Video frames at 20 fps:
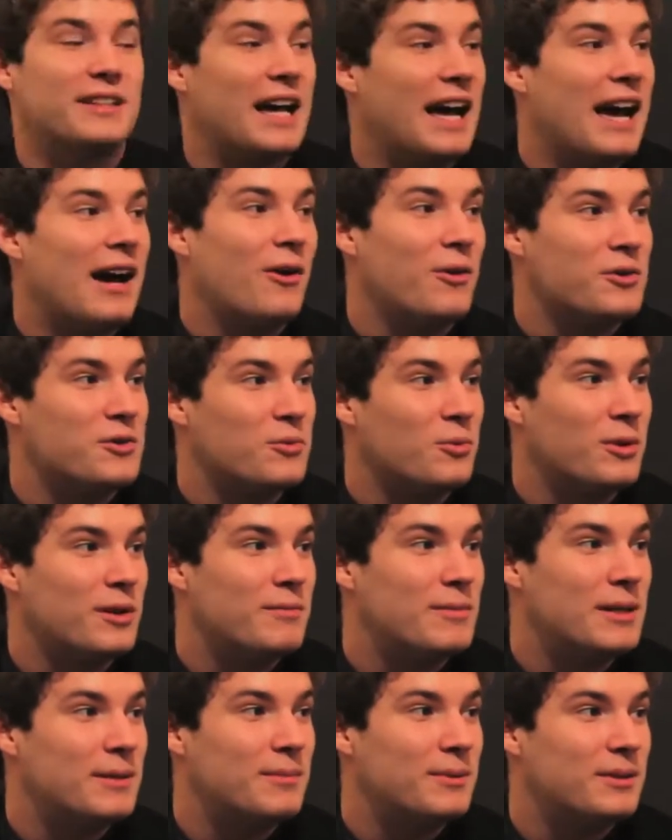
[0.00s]
an out
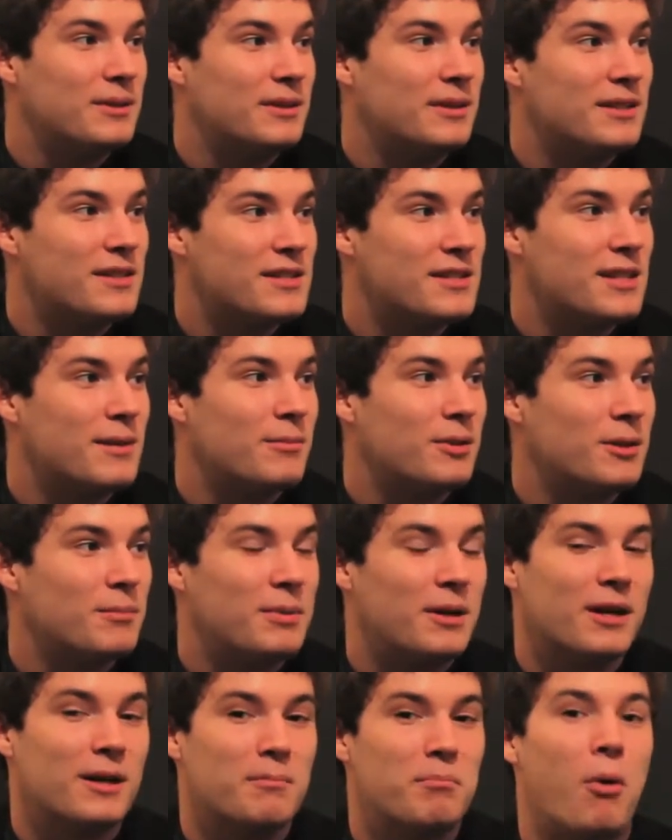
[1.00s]
when people stumble
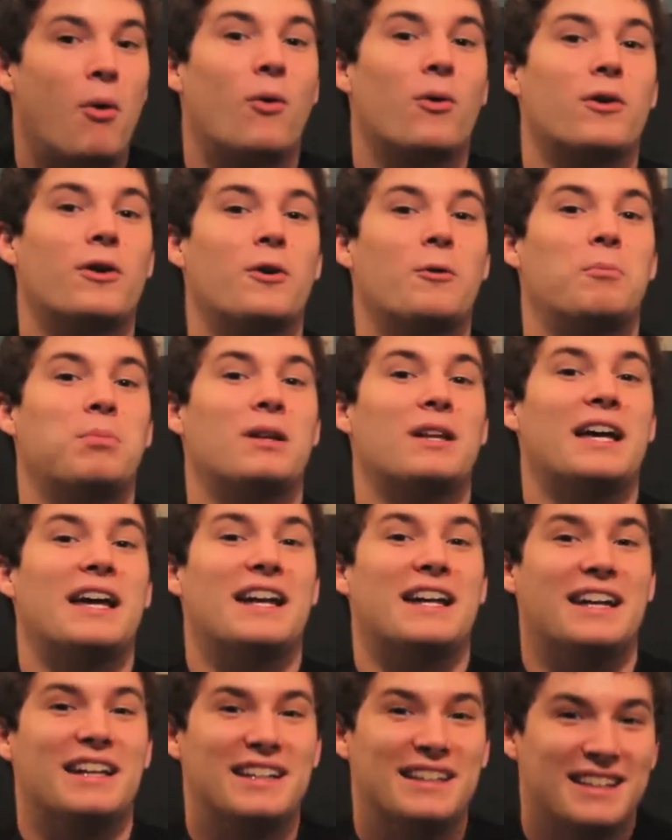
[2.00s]
upon Porno
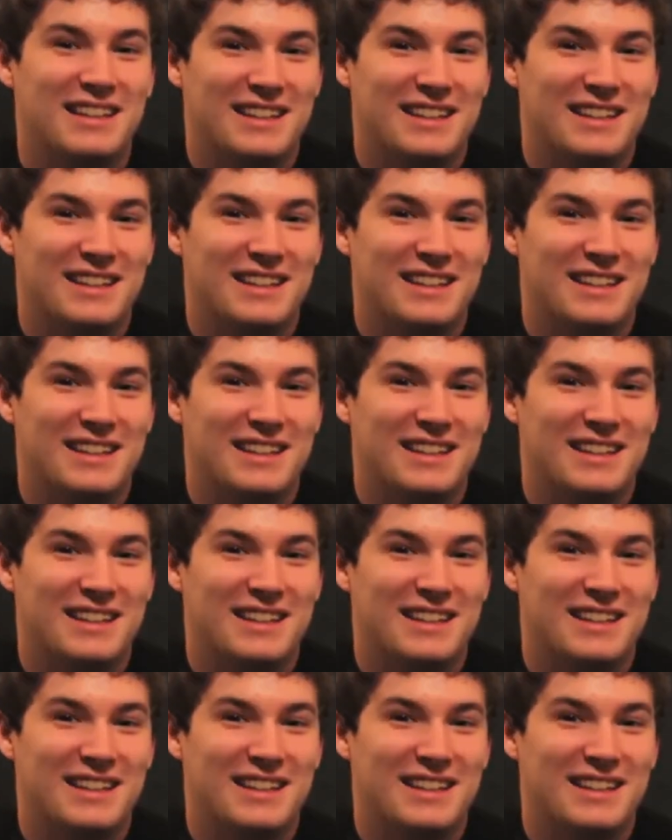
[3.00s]
Planet.